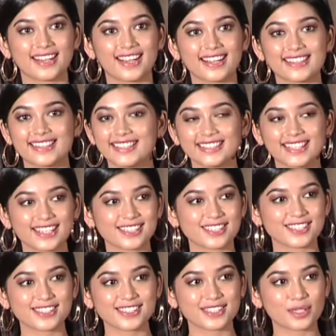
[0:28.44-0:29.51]
I think that
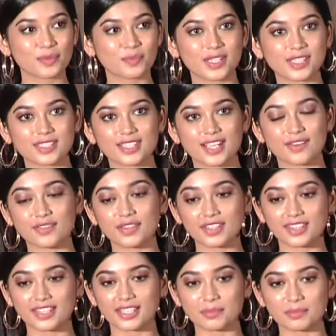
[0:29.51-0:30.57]
just means
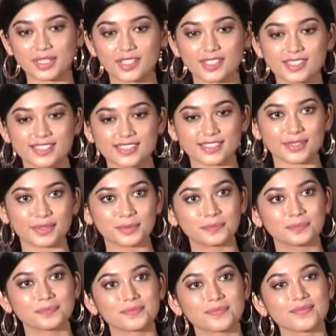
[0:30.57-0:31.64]
everything because
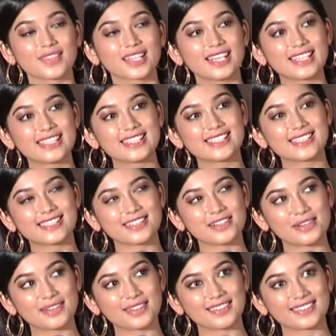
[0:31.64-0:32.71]
it's
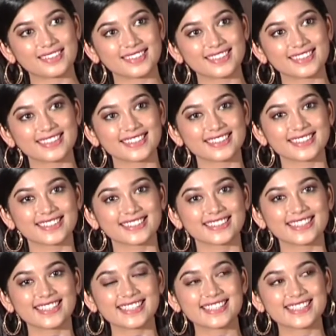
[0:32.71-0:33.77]
uh,
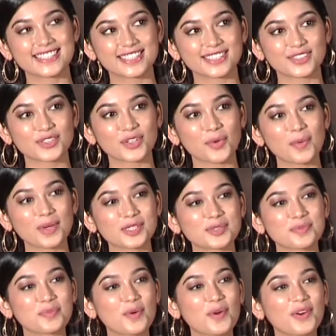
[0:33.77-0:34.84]
it's so
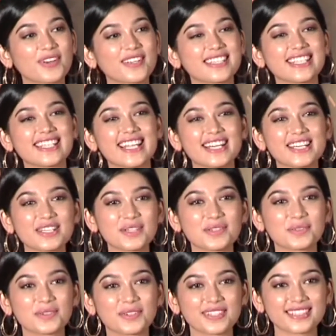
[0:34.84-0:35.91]
much more than any
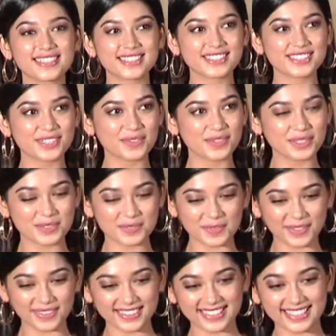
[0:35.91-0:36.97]
award. It's so much
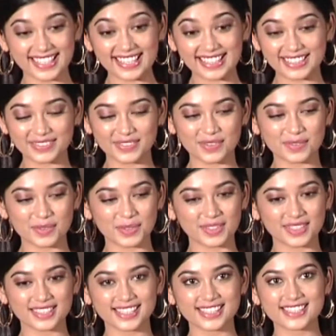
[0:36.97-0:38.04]
more than any
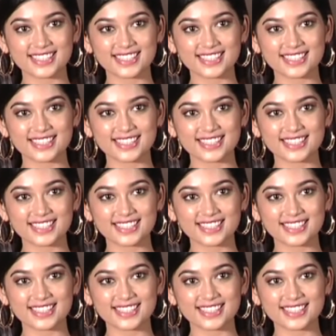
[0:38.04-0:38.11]
reward.